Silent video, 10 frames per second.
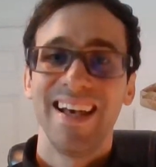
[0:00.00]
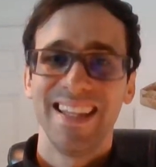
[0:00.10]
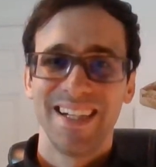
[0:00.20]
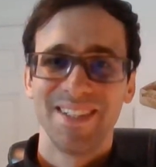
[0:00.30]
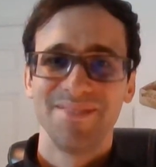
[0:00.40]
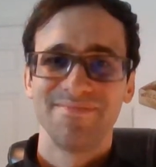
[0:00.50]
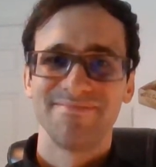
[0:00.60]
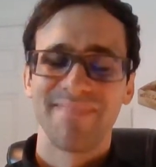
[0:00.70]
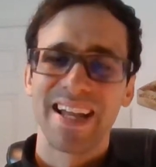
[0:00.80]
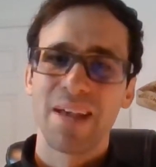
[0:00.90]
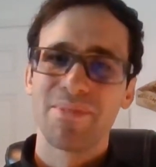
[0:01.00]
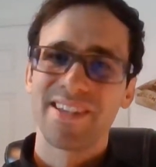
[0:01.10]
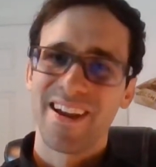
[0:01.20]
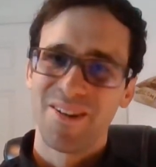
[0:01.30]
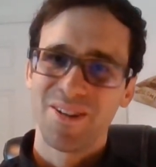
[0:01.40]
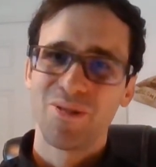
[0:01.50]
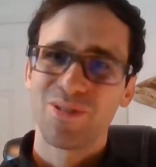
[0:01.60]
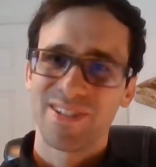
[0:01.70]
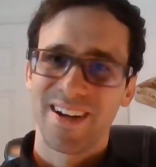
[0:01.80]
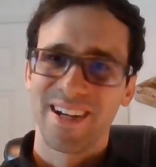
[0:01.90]
Hello, my name is Aaron
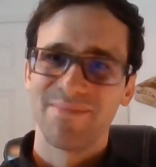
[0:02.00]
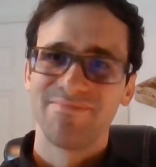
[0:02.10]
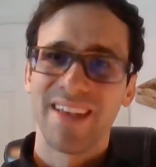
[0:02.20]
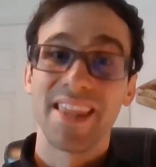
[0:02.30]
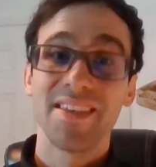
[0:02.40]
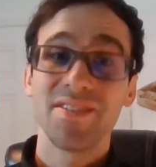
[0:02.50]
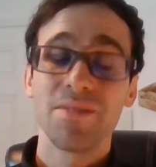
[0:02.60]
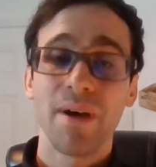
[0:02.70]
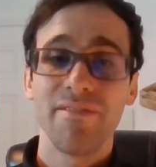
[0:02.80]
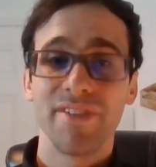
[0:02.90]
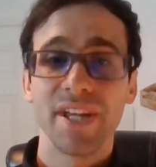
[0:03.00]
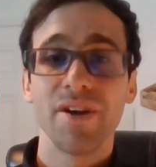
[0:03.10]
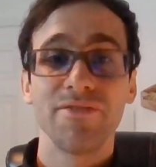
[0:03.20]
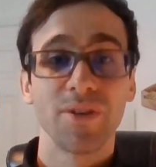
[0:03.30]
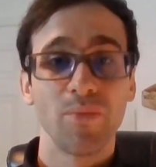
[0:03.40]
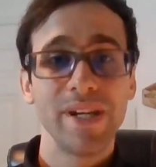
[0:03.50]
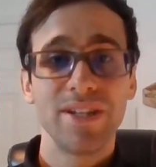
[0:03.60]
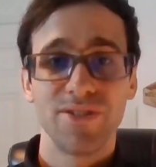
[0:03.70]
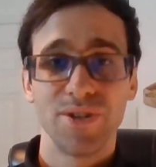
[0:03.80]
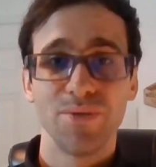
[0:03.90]
Corsari, and this is my video for week
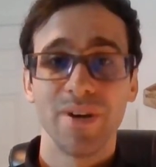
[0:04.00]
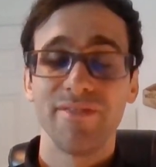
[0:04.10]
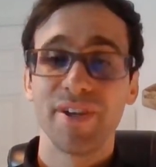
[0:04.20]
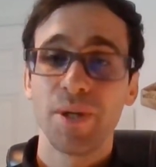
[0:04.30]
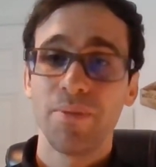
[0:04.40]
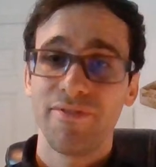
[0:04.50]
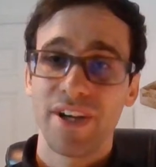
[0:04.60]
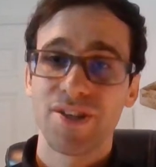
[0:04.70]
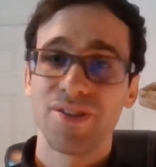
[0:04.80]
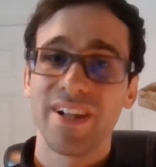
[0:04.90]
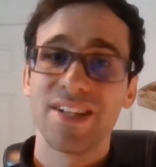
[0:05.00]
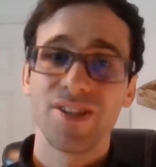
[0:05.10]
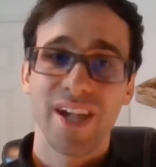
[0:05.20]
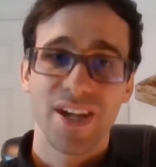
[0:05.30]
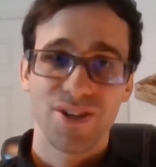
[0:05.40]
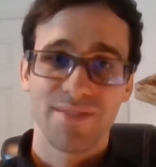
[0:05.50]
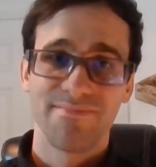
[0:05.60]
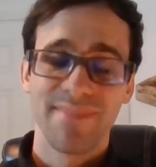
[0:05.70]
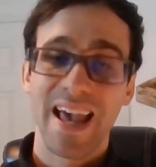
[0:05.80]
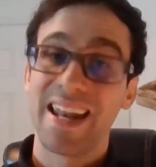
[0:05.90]
2 of Interprofessional Education,
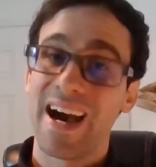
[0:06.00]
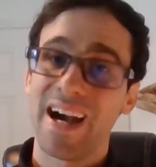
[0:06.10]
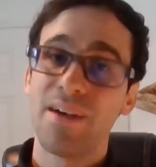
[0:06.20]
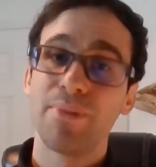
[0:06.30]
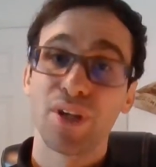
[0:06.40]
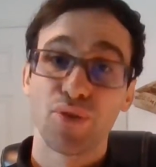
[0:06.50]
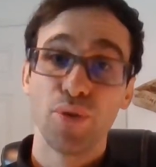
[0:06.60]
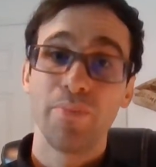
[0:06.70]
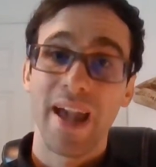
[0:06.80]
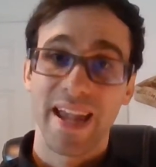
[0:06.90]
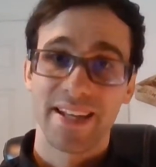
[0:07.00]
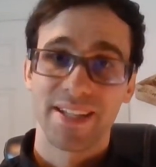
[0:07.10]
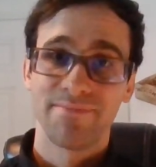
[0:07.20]
and I am in Group 8.